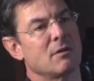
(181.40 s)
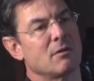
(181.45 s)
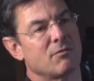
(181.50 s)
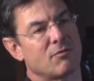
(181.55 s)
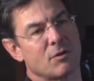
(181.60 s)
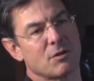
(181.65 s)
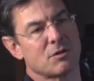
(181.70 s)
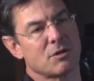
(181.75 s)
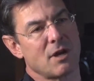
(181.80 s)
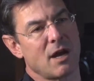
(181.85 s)

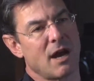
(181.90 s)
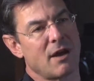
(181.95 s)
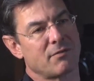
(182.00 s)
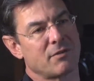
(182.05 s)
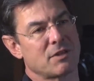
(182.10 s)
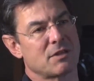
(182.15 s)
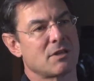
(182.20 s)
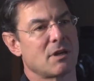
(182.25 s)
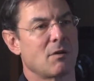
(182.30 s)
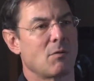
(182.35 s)
first you have
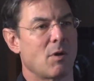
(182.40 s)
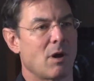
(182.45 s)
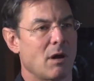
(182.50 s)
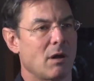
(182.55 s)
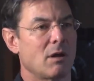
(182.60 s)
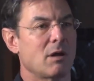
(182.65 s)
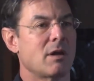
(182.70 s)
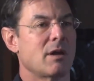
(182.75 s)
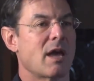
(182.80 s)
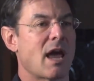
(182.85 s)
to say,
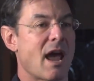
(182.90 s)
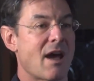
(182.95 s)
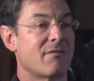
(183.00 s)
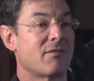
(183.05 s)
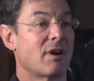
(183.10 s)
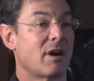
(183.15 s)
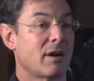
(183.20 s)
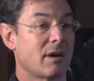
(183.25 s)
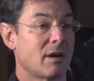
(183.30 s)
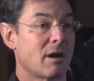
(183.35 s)
well, have
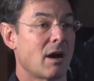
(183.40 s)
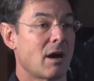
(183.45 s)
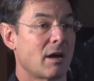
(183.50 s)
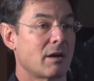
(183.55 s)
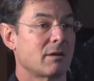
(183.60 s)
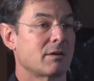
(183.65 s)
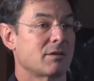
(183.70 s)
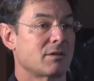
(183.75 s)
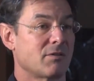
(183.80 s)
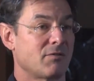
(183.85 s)
I
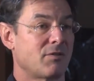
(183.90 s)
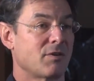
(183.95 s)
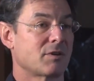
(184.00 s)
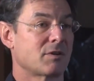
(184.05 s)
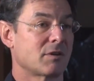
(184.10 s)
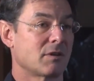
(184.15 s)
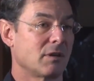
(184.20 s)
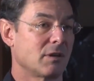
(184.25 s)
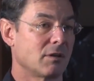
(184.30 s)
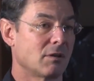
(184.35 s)
got a
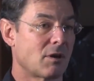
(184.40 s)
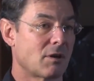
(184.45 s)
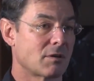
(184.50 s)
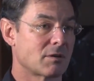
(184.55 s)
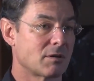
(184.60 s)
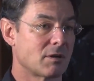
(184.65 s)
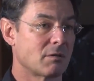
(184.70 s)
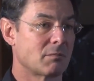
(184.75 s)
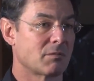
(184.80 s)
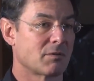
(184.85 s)
sufficiently
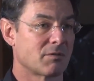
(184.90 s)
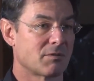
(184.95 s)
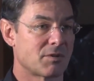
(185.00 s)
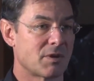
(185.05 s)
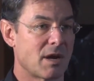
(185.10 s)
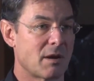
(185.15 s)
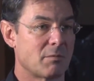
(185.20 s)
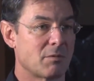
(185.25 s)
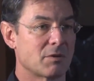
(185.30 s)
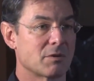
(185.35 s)
large number of
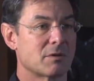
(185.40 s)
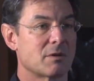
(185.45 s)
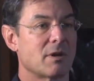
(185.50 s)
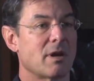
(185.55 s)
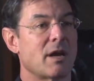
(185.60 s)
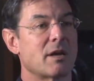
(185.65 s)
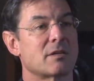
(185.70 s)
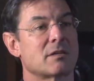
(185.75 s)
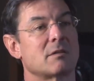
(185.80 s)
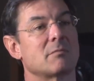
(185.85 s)
samples to
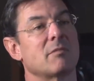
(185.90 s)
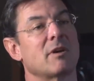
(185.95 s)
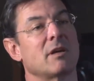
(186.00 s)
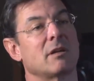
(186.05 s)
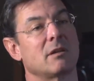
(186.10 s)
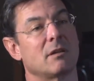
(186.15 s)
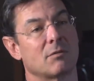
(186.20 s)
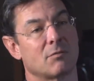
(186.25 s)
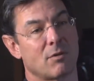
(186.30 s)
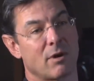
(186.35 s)

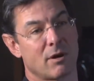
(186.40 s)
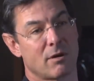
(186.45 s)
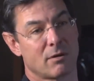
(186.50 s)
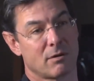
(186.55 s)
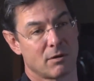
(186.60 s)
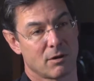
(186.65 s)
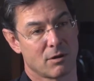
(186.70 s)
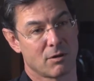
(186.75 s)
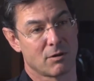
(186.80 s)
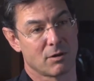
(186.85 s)
estimate the rare
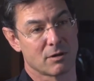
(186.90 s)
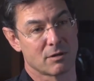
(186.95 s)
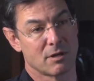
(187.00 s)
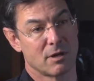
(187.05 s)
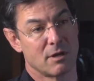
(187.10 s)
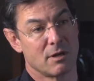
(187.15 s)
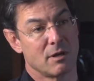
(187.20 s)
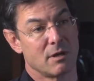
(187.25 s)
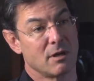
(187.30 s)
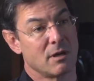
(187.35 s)
occurrence?
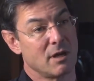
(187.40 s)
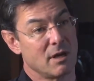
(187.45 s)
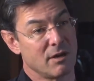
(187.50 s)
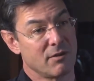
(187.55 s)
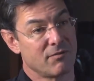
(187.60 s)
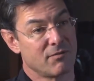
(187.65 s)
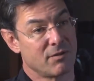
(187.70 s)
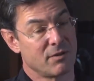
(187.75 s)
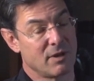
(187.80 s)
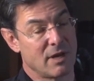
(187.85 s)

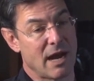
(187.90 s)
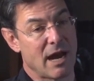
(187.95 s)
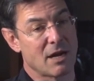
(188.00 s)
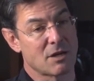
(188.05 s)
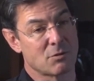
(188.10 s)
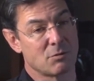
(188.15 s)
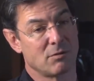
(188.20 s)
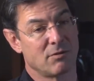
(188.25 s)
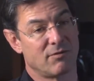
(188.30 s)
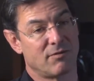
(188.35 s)
If the
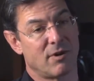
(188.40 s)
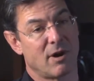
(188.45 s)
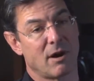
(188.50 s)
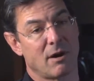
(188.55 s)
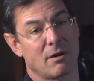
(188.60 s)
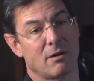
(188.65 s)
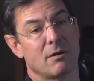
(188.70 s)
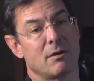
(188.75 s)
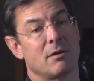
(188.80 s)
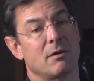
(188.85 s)
actual
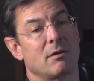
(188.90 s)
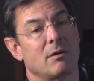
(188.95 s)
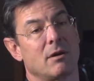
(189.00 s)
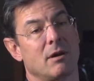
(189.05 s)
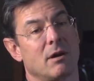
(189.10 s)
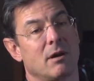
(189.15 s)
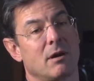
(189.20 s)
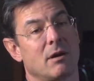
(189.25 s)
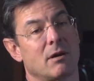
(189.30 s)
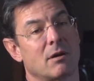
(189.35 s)
fire
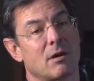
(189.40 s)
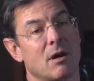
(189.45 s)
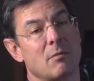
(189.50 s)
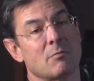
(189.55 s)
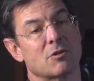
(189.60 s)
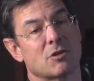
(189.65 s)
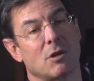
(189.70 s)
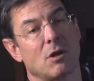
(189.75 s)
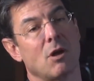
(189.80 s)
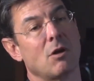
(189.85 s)

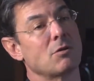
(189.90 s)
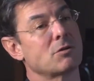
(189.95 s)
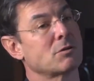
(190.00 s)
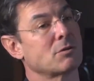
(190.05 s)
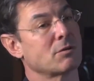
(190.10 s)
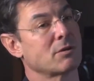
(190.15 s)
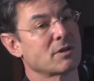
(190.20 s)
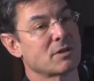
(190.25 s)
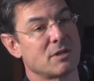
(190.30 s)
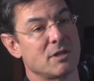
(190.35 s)
comes close
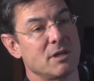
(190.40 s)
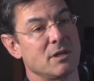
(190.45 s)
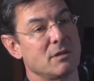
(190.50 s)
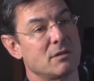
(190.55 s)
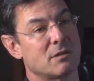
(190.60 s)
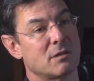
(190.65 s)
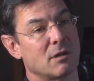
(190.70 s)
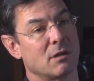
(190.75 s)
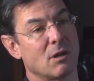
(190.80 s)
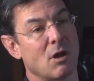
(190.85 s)
or
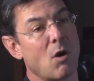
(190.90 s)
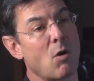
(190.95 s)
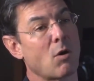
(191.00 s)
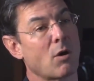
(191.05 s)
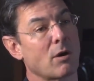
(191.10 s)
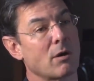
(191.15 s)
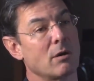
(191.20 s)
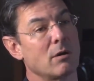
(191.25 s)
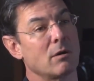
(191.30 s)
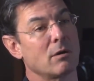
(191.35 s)
exceeds the
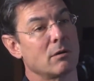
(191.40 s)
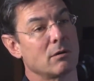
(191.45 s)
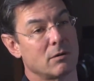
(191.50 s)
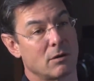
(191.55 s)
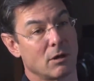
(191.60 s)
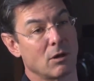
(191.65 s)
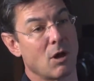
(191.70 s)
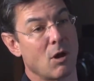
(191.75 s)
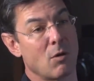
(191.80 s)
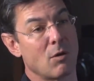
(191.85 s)

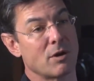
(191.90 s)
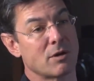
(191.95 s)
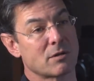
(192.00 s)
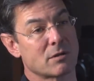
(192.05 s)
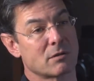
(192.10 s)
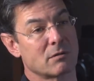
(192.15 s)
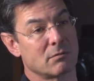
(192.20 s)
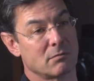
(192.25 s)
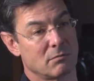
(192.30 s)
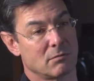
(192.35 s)
lowest
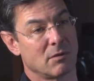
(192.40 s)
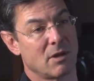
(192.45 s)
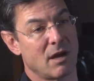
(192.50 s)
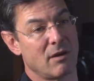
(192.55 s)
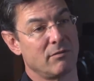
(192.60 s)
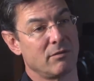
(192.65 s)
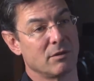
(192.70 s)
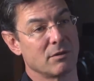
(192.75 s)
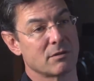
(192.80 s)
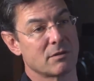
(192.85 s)

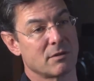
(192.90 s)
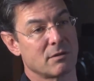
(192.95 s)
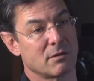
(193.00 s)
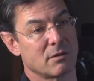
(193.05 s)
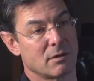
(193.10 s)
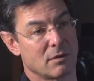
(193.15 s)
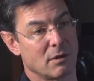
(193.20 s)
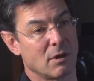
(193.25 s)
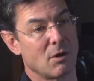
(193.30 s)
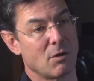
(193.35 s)
levels,
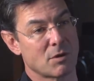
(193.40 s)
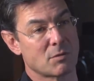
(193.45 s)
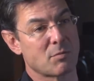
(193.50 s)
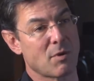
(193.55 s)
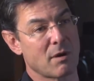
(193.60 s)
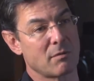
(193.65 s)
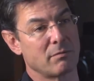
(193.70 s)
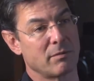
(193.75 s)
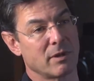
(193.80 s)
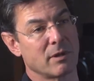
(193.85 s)
the lowest
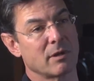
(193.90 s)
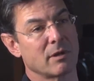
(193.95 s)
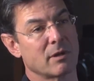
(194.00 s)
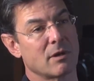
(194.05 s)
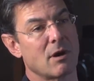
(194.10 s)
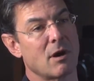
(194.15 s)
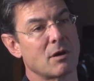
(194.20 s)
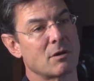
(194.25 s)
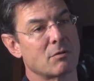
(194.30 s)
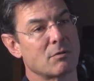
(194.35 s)
probability
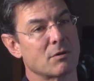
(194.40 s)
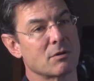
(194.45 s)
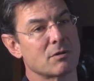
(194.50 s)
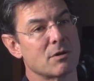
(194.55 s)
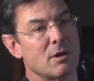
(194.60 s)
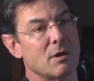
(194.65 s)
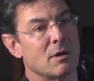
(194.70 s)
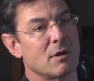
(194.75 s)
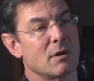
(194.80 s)
contours,